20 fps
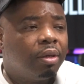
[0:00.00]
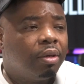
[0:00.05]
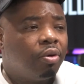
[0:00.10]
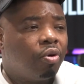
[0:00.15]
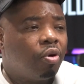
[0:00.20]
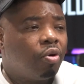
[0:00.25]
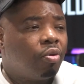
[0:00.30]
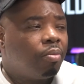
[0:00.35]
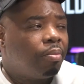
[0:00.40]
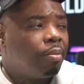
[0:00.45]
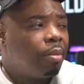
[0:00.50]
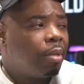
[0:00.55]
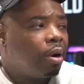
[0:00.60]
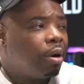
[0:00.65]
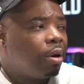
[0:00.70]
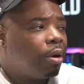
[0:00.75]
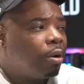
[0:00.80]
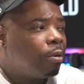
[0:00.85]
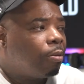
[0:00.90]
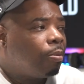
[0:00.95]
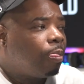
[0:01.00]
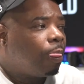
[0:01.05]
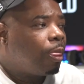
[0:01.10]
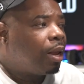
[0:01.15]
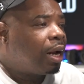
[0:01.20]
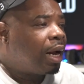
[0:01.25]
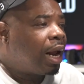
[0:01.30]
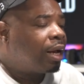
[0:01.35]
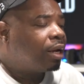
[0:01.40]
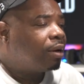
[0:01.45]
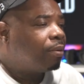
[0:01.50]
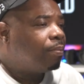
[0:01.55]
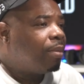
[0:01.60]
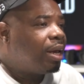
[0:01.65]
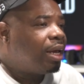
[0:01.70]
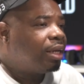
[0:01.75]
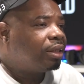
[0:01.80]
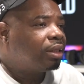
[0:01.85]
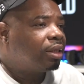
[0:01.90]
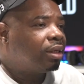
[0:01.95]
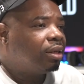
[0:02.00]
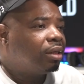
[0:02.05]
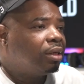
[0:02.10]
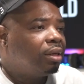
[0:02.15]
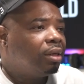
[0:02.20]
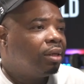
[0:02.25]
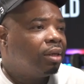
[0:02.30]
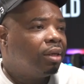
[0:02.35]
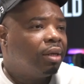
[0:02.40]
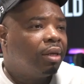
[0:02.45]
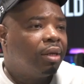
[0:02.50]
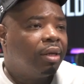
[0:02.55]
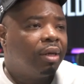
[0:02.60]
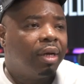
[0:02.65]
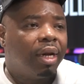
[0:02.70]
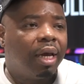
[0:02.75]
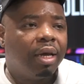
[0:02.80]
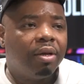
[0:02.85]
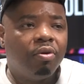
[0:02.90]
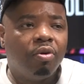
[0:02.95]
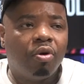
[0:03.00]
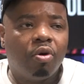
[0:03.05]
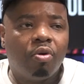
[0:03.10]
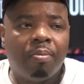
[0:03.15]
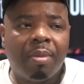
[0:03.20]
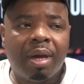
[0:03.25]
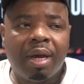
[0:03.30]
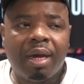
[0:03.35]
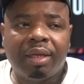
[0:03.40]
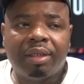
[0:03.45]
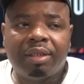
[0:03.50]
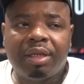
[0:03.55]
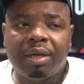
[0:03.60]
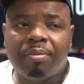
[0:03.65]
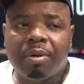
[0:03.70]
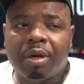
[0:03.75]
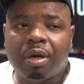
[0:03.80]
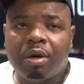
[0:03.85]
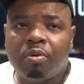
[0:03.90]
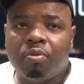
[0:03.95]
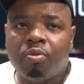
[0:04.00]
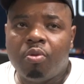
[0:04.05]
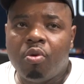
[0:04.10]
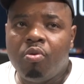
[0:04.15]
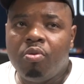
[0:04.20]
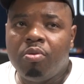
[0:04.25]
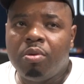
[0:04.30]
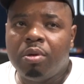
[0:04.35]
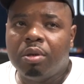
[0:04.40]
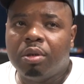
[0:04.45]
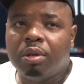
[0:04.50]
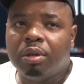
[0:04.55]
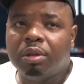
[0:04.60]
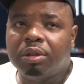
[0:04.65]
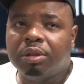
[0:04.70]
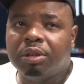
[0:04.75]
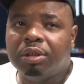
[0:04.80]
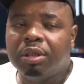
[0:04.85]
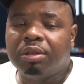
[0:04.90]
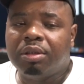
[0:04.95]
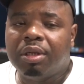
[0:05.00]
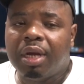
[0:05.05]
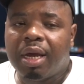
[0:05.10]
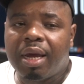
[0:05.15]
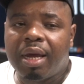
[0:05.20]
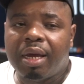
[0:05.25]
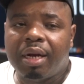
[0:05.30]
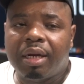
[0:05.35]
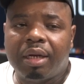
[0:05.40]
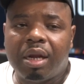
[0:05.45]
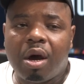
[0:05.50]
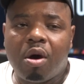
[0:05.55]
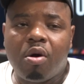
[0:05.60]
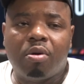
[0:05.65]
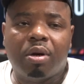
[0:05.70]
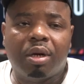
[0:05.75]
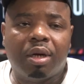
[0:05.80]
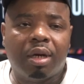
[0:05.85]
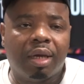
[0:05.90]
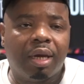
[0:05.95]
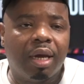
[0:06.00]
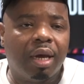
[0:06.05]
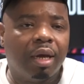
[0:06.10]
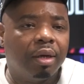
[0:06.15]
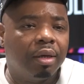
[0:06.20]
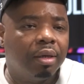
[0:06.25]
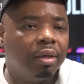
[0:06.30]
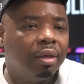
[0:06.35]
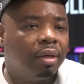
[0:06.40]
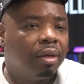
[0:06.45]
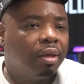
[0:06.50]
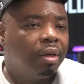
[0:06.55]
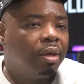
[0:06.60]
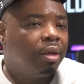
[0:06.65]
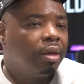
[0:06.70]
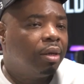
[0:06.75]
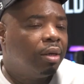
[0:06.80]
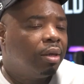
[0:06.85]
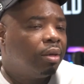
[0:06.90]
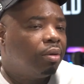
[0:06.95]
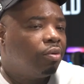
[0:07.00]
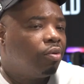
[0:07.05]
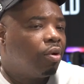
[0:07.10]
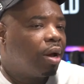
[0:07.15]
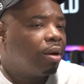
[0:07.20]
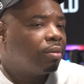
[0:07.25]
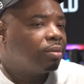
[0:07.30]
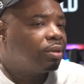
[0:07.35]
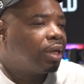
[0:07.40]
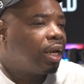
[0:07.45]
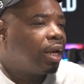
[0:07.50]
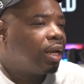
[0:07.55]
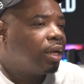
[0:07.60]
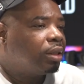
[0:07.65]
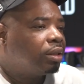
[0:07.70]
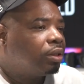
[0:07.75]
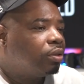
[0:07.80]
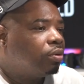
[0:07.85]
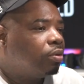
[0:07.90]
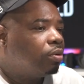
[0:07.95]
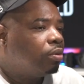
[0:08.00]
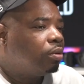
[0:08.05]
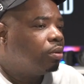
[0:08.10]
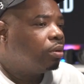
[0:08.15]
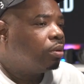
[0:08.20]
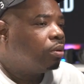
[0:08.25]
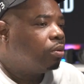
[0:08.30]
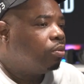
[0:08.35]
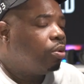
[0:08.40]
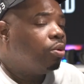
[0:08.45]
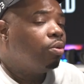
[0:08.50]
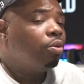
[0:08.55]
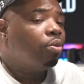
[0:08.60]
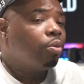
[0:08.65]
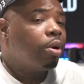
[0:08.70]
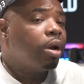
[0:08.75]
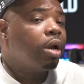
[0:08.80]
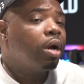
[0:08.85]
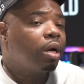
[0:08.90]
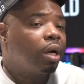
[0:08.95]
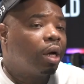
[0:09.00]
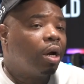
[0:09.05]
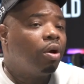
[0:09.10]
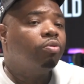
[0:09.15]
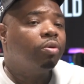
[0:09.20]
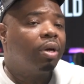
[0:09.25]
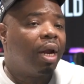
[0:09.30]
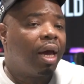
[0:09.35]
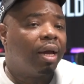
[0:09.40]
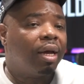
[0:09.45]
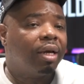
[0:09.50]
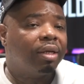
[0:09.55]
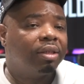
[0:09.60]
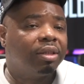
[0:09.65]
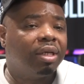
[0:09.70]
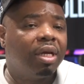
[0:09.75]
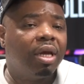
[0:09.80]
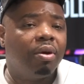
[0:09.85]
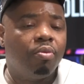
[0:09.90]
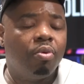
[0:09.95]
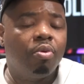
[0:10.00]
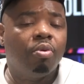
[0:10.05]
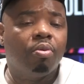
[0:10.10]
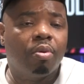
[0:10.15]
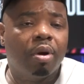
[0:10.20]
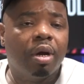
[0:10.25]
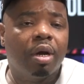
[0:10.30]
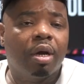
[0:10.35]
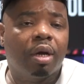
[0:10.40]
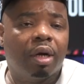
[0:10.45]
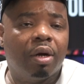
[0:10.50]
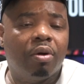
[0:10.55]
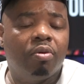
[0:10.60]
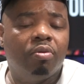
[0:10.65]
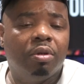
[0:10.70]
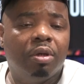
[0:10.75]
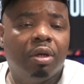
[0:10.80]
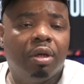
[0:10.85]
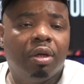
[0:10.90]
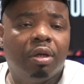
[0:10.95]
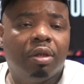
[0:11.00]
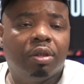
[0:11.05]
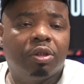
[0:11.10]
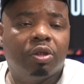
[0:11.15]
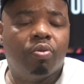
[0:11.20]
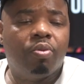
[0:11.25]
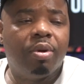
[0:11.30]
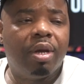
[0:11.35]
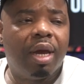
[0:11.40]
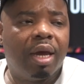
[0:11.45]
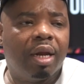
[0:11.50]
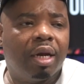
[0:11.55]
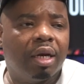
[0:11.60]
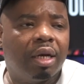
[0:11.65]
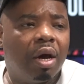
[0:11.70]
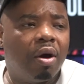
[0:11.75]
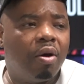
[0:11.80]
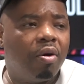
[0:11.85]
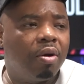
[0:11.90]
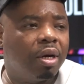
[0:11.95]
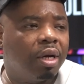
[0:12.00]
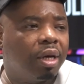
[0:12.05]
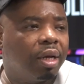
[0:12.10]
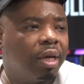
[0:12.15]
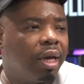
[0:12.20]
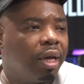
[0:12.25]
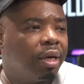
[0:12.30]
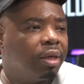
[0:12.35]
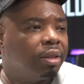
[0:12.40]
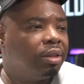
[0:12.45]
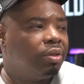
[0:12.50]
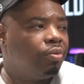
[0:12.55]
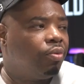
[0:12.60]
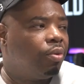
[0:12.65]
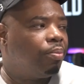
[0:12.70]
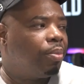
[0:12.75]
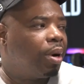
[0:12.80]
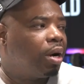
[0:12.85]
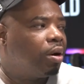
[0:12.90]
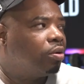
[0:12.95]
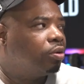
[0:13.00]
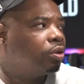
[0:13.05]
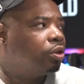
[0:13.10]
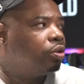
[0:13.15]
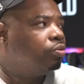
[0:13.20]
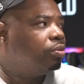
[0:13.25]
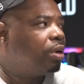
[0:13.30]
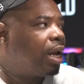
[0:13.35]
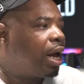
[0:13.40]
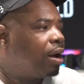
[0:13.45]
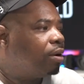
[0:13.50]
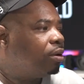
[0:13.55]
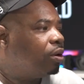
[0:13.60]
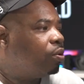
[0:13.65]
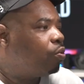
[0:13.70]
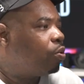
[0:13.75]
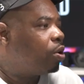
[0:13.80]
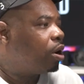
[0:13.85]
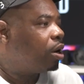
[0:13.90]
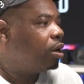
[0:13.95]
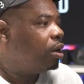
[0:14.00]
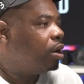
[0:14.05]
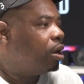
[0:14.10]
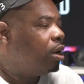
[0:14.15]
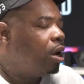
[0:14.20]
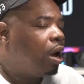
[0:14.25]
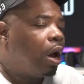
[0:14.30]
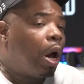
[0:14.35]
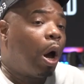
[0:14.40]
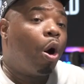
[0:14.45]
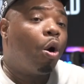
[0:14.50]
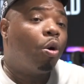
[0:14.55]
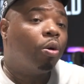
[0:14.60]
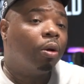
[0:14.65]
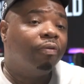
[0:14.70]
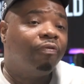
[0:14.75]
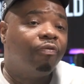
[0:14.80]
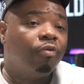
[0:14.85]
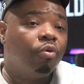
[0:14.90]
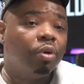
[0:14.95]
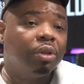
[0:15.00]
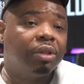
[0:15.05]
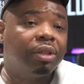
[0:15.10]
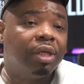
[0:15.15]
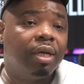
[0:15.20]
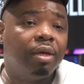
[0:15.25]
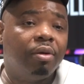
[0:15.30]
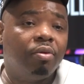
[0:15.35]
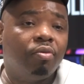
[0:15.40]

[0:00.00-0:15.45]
You know, uh, not to mention that, you know, man, Timmy Carew, sister had a daughter together. You know what I'm saying? So we were real close, like I said, we were real close. So we had a daughter together. She was born 2001, August 14.